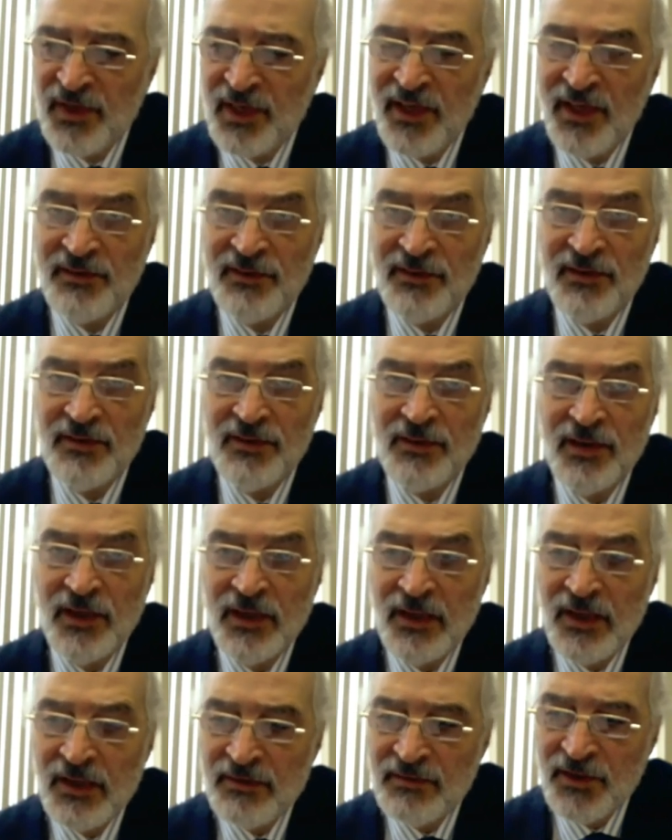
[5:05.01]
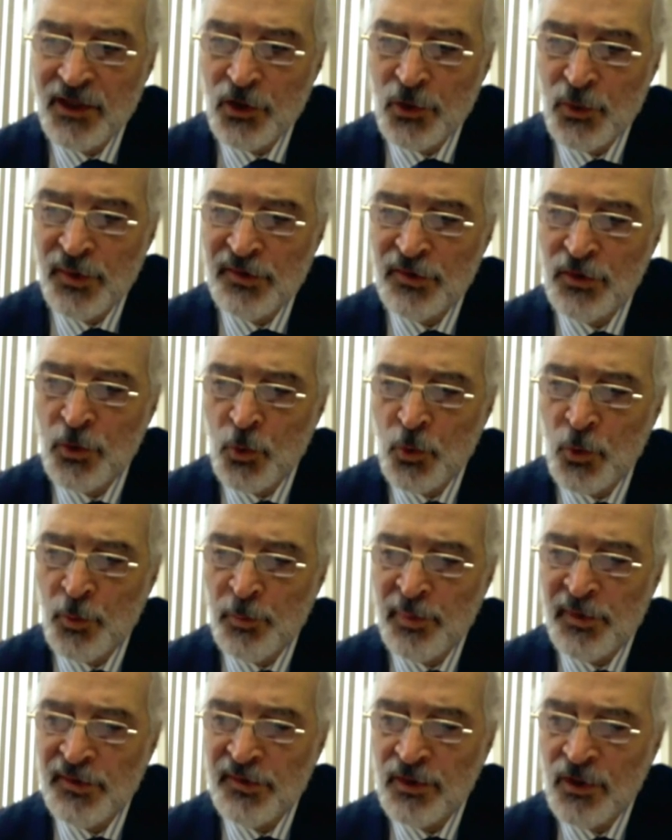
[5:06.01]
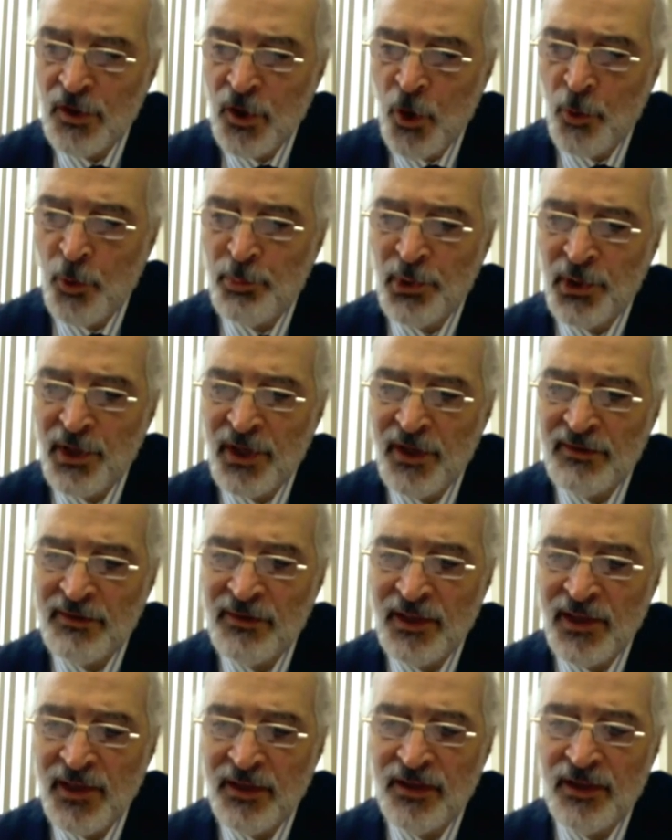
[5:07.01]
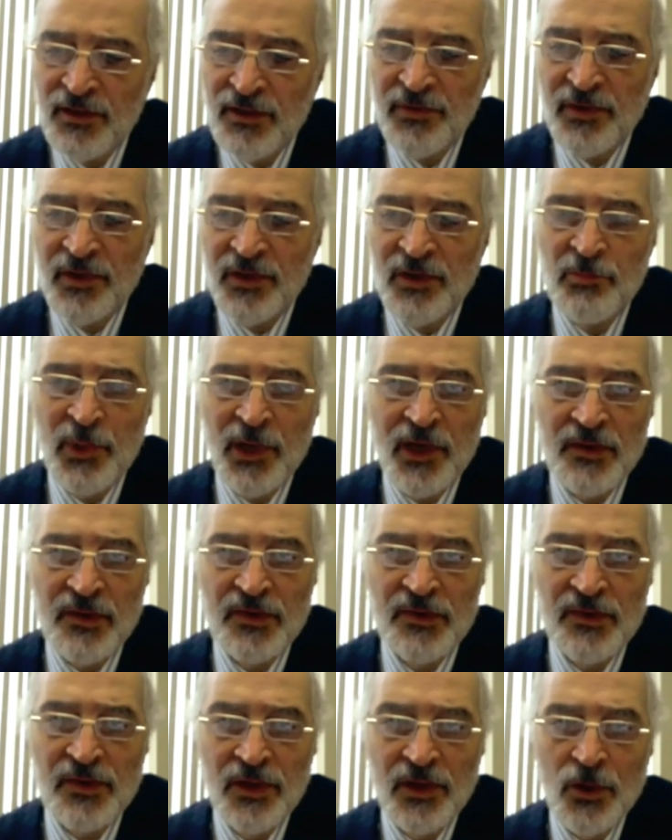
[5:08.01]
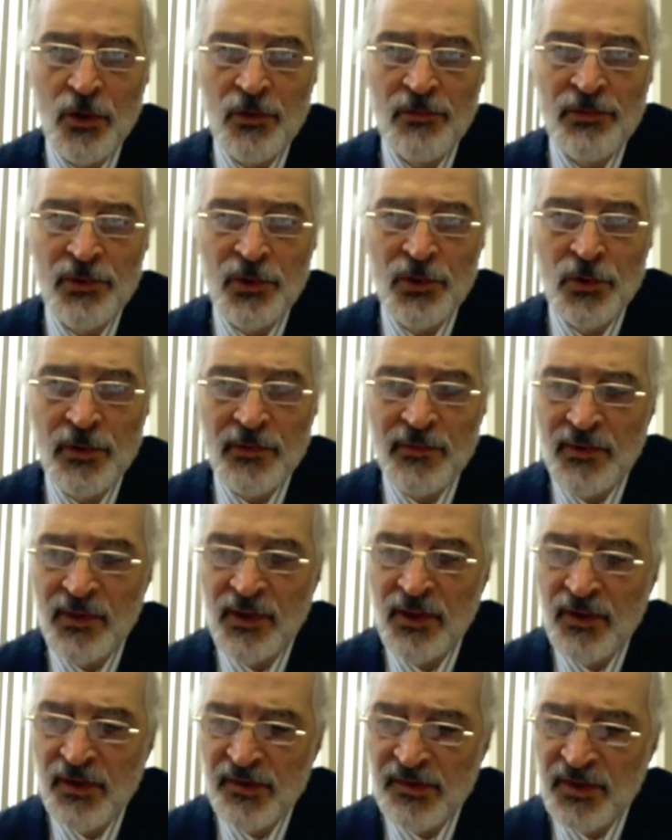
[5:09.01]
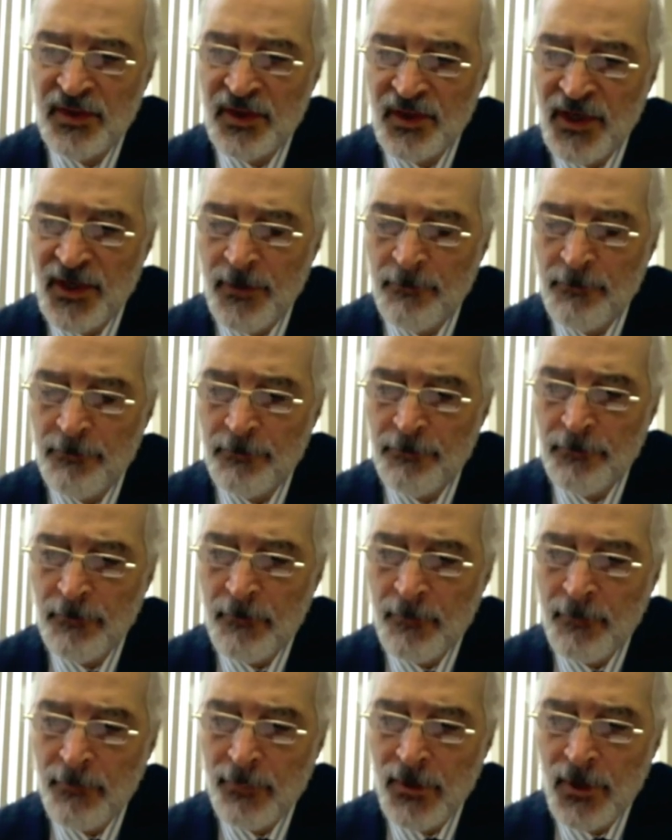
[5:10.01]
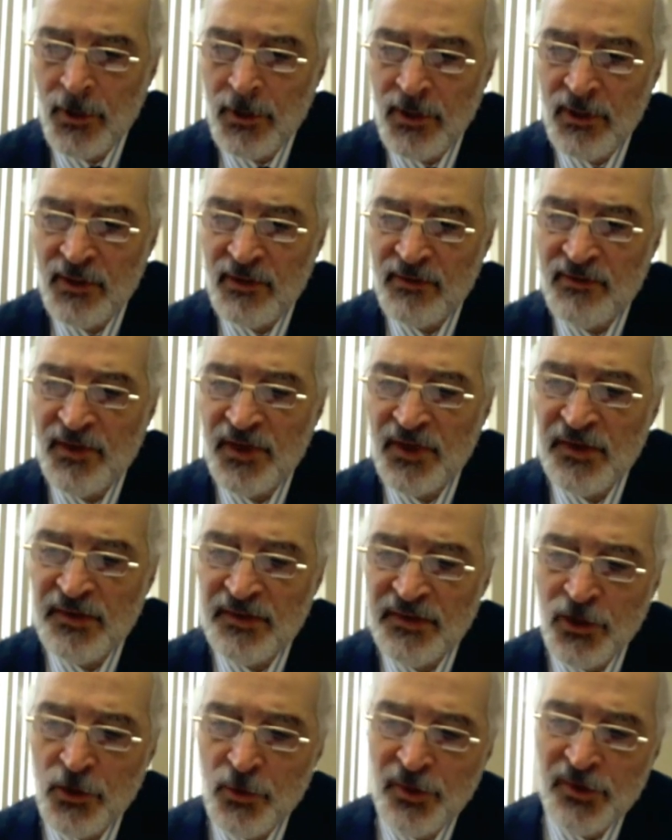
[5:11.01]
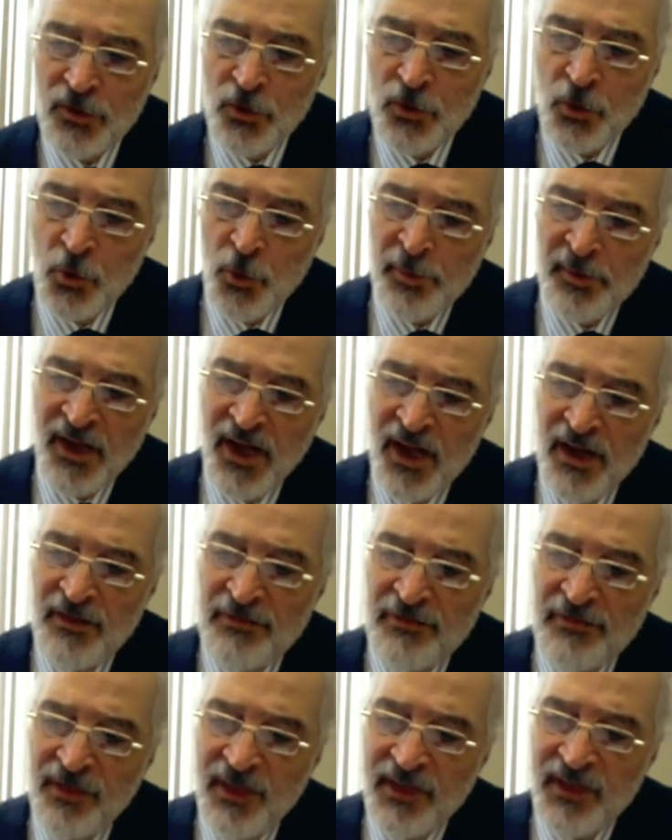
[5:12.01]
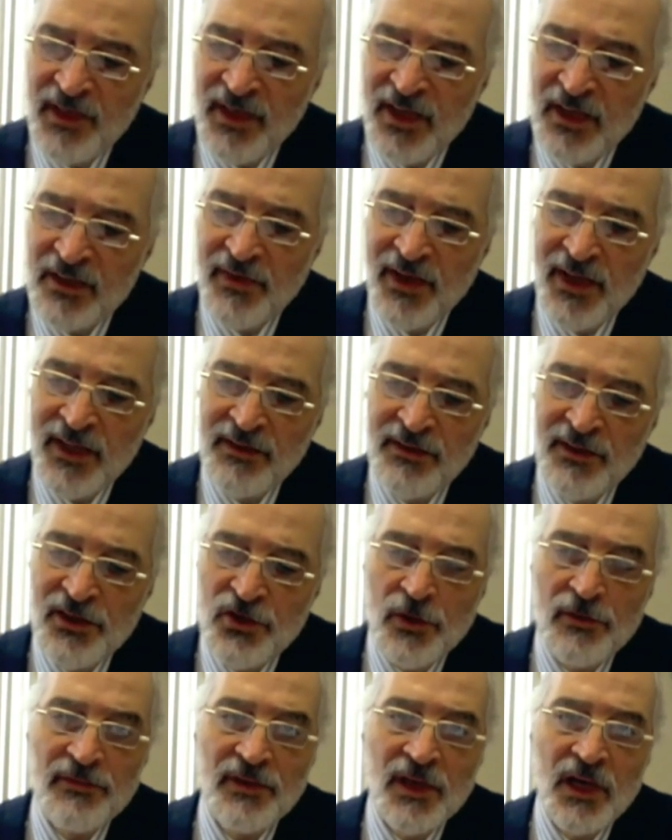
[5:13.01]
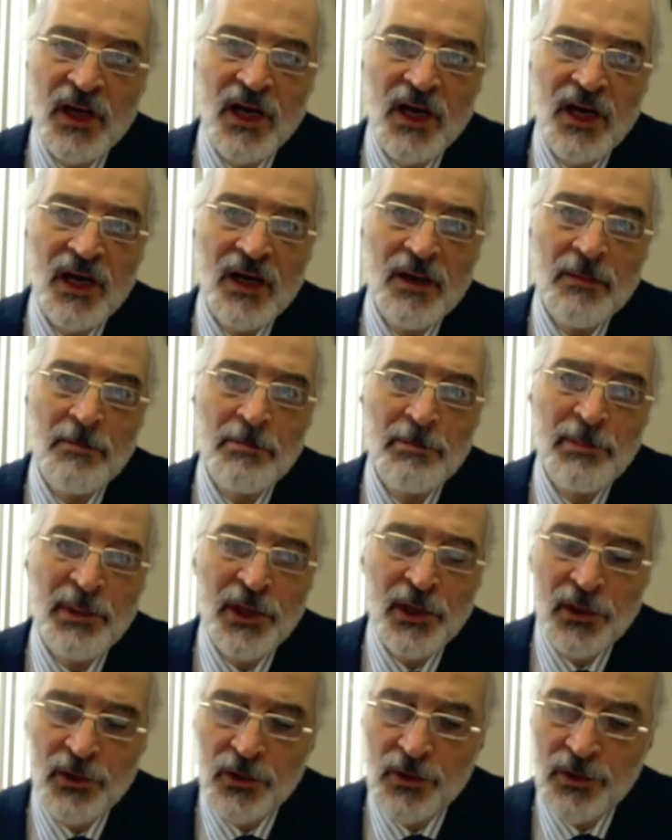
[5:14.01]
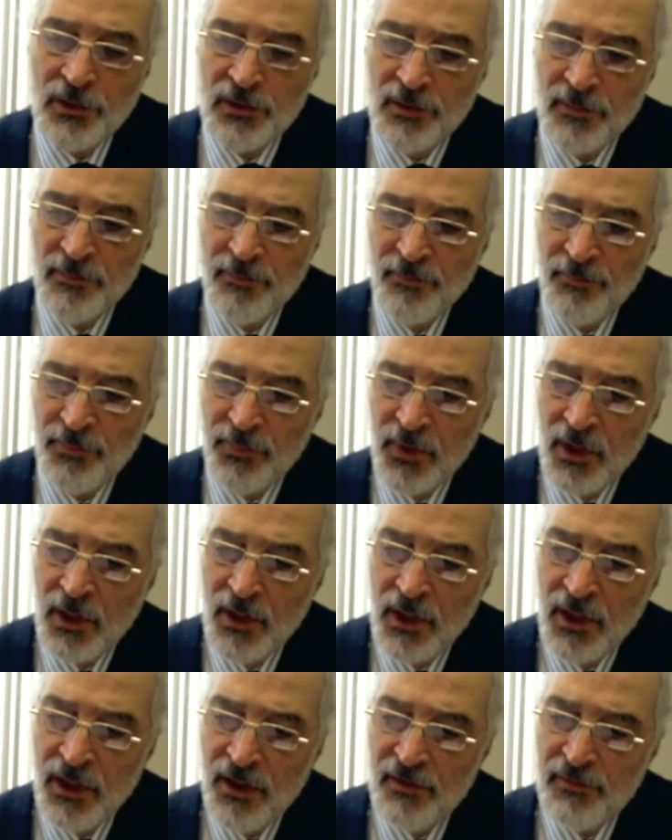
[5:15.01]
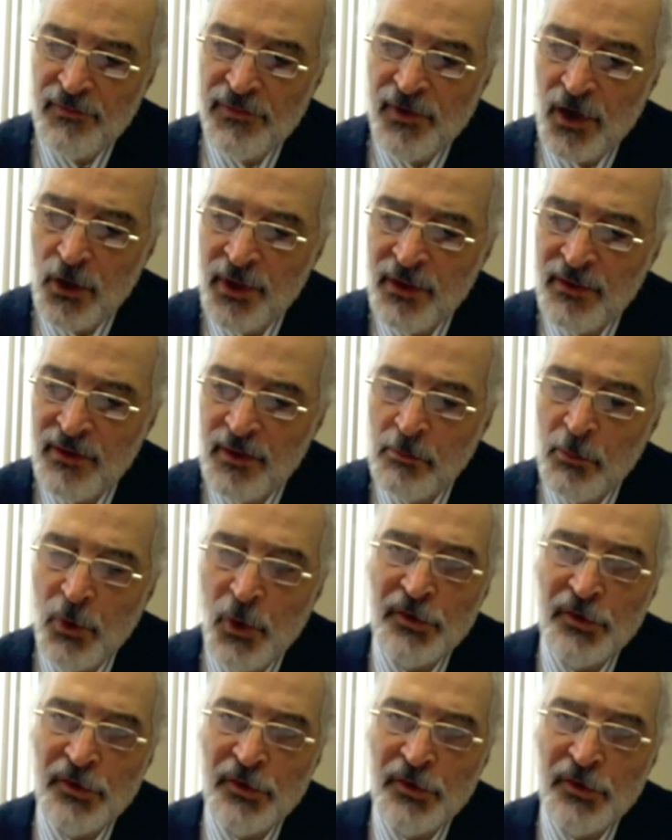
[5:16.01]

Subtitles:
This regime persists in providing multifaceted support and sponsorship to its affiliated terrorist groups operating in different parts of North Syria.